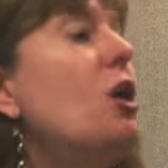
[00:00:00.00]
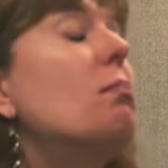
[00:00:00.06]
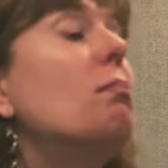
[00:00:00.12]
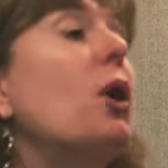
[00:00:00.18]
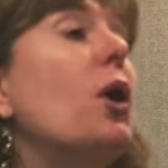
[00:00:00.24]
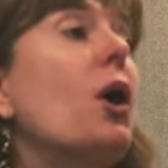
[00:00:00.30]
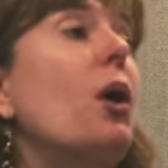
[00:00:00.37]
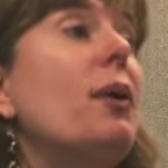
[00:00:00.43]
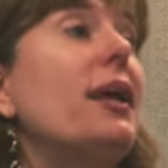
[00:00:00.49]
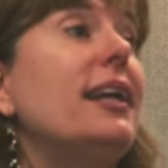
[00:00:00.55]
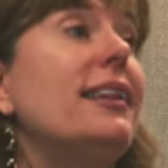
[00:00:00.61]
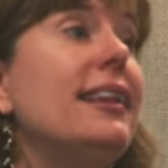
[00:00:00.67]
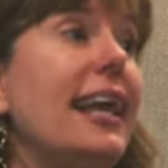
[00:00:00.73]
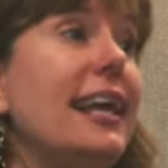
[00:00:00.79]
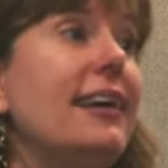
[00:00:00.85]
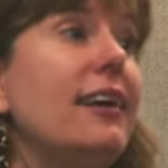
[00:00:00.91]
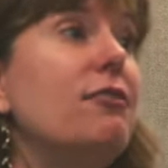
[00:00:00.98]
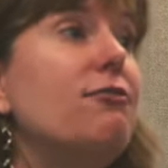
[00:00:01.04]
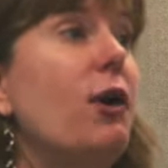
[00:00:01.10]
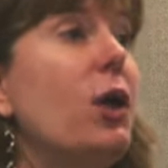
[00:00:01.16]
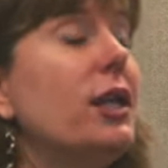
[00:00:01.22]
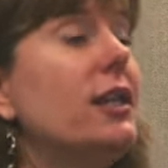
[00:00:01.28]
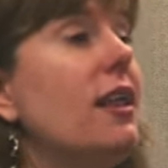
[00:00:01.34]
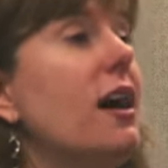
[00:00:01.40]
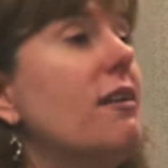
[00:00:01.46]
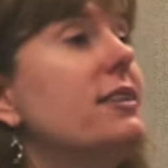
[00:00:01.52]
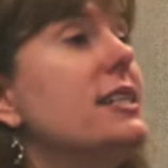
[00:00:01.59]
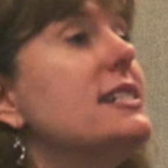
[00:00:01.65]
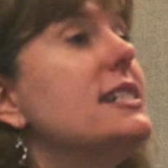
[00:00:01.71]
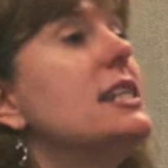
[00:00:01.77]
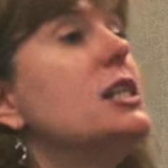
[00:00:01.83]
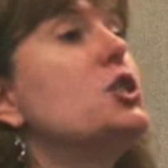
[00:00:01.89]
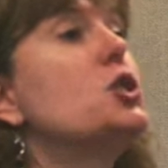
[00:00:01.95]
Mauro and Elena fall in love in
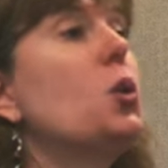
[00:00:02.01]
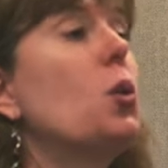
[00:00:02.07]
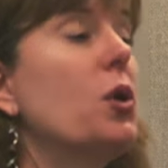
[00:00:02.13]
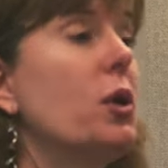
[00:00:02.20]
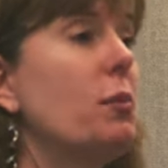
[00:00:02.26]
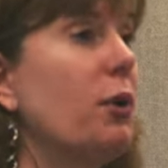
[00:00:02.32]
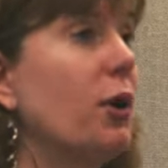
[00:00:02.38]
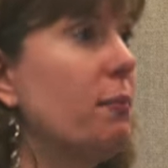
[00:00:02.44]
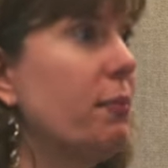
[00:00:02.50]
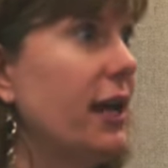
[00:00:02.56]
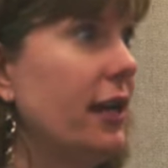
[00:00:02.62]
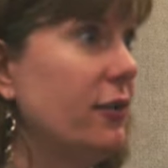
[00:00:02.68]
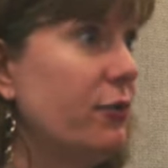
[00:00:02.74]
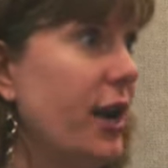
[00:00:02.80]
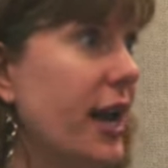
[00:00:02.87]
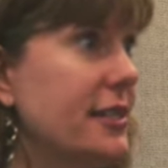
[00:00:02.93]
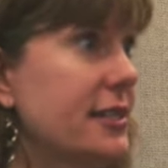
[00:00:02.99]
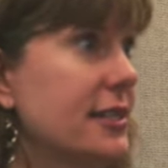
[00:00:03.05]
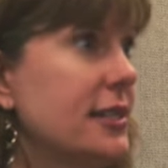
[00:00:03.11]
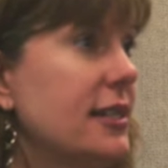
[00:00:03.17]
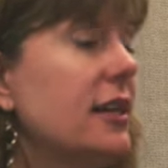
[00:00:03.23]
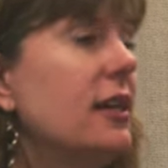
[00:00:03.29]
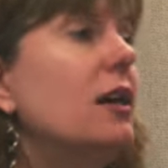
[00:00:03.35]
a city torn apart by unrest.